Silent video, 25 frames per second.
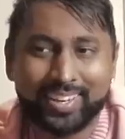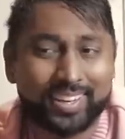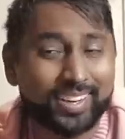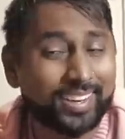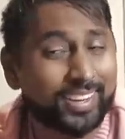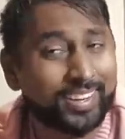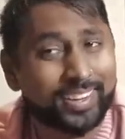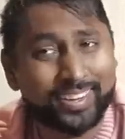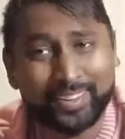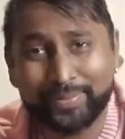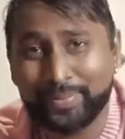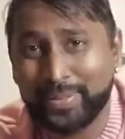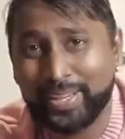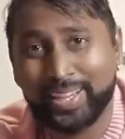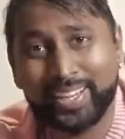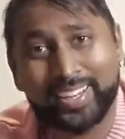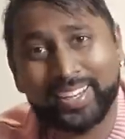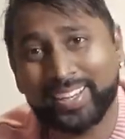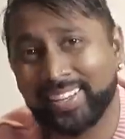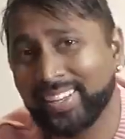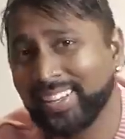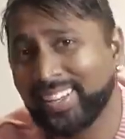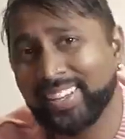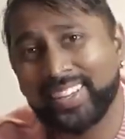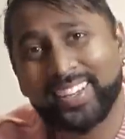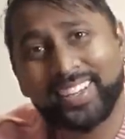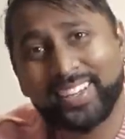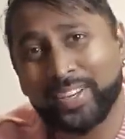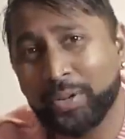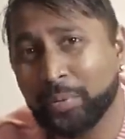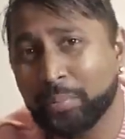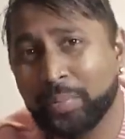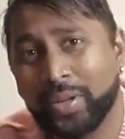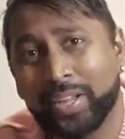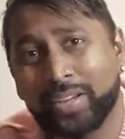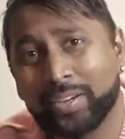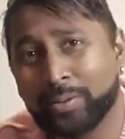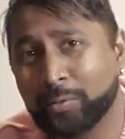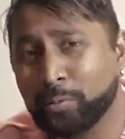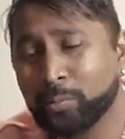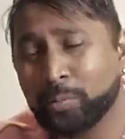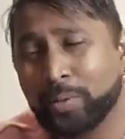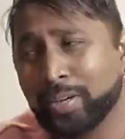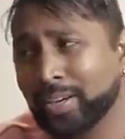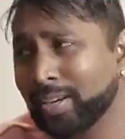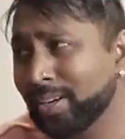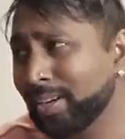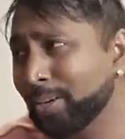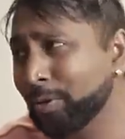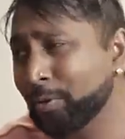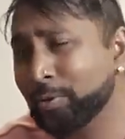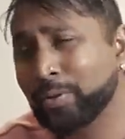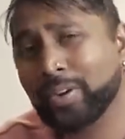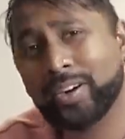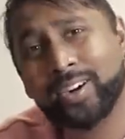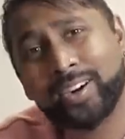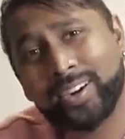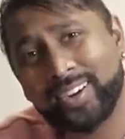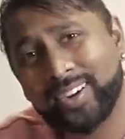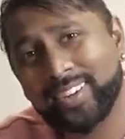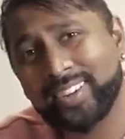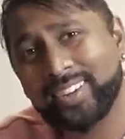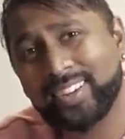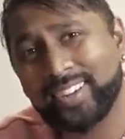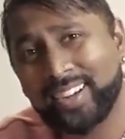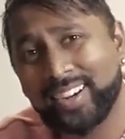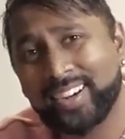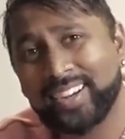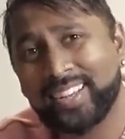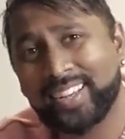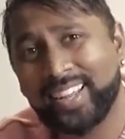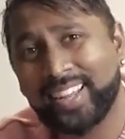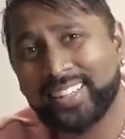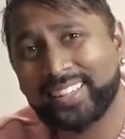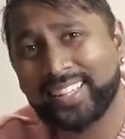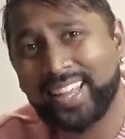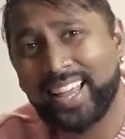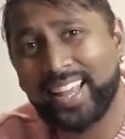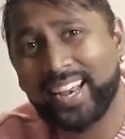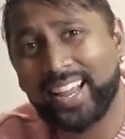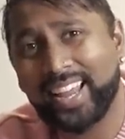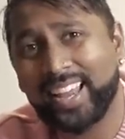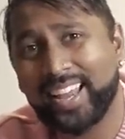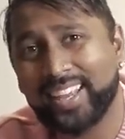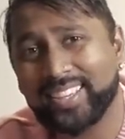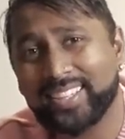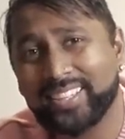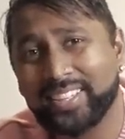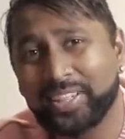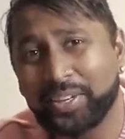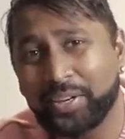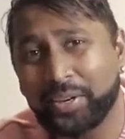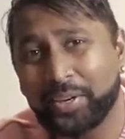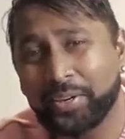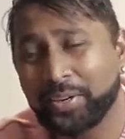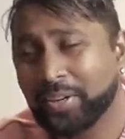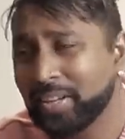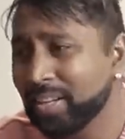Oh, man. No matter where you are, you got to like that ass, you know?